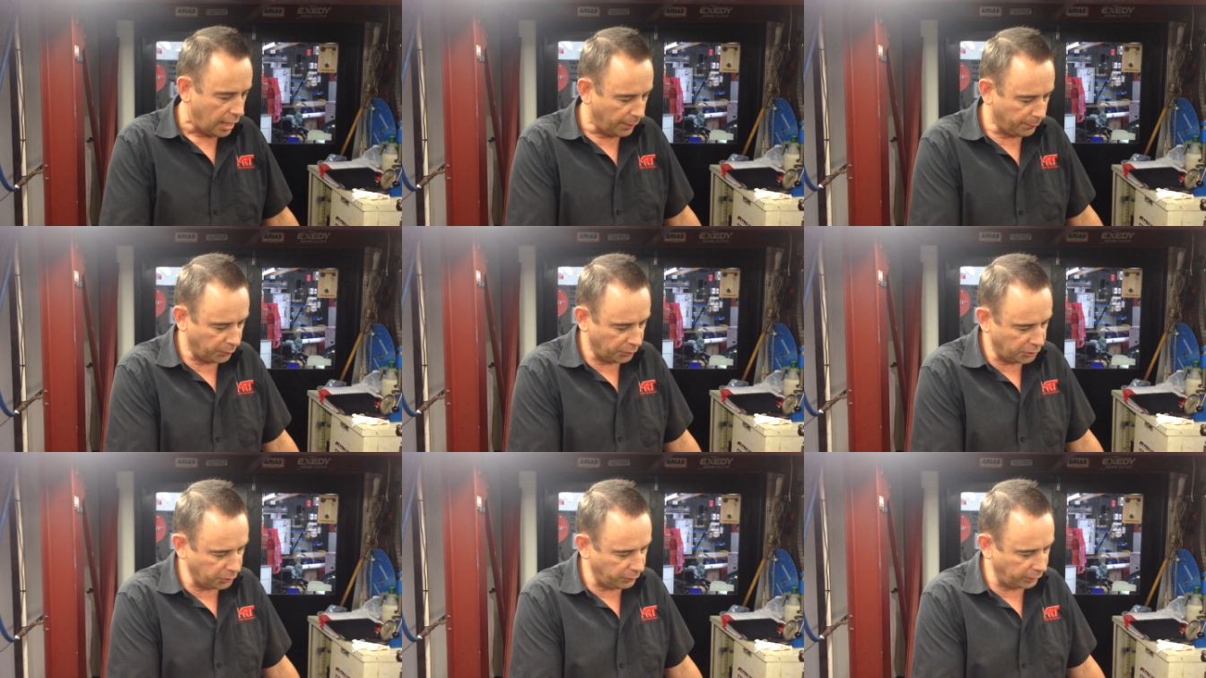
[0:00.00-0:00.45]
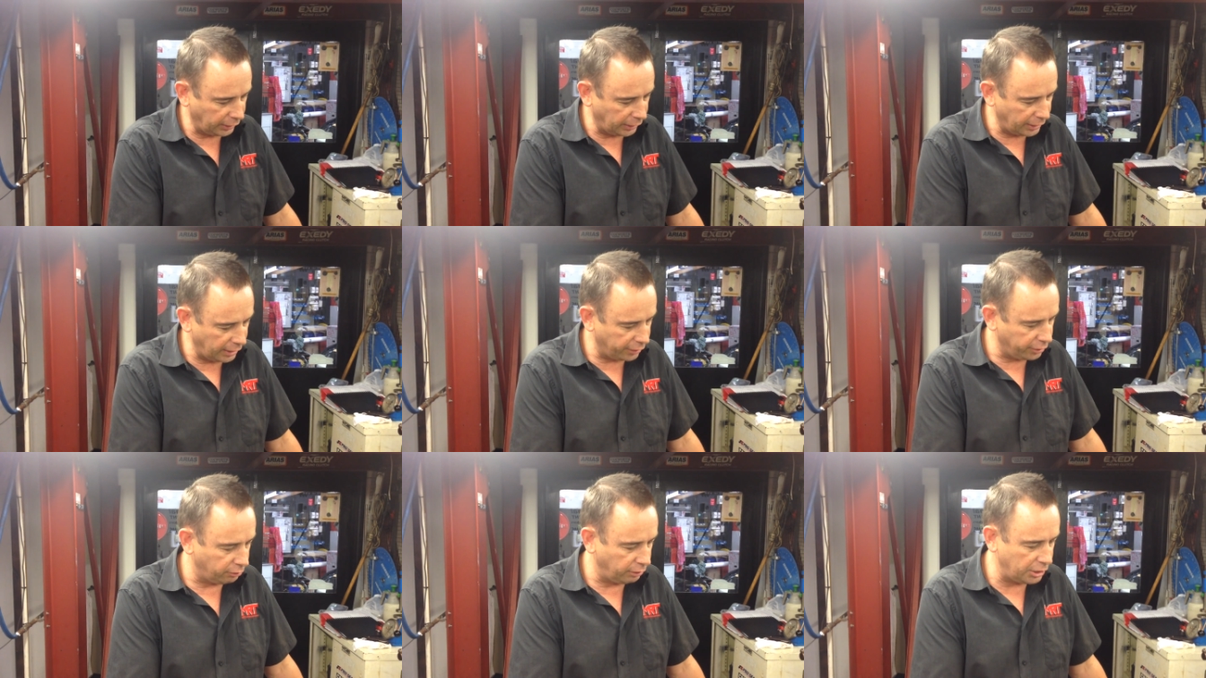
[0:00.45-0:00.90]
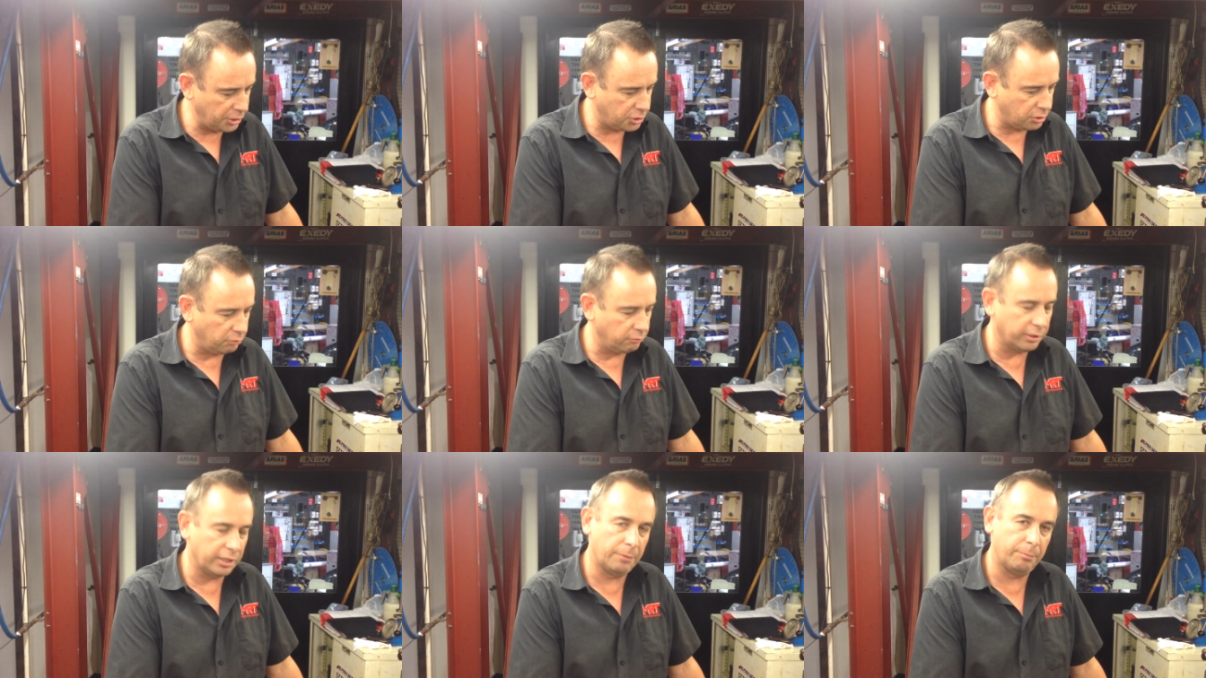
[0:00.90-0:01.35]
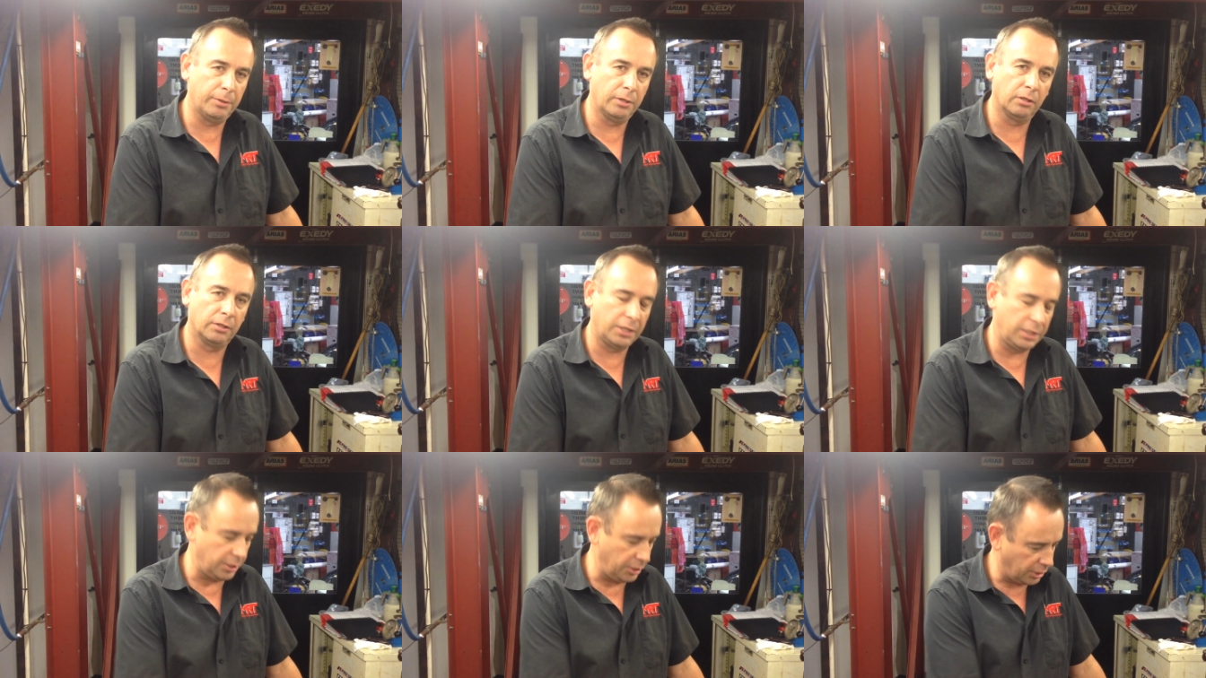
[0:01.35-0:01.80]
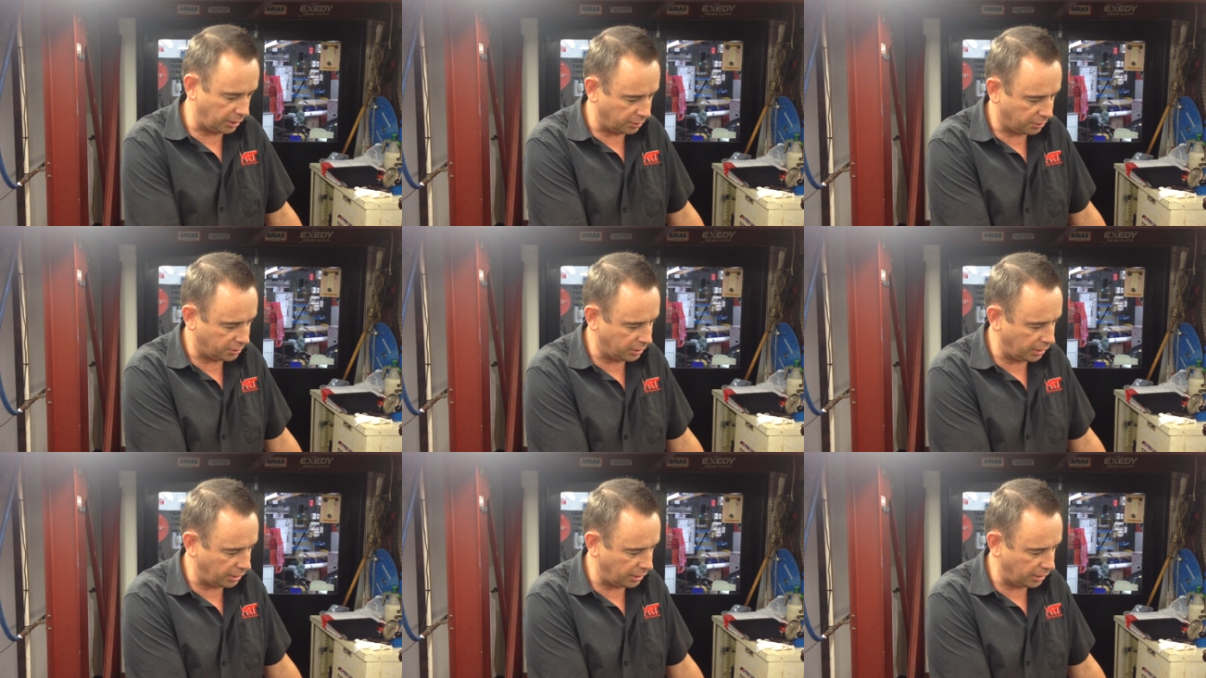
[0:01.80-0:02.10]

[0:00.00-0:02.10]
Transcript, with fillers: And we're doing another engine rebuild, and you can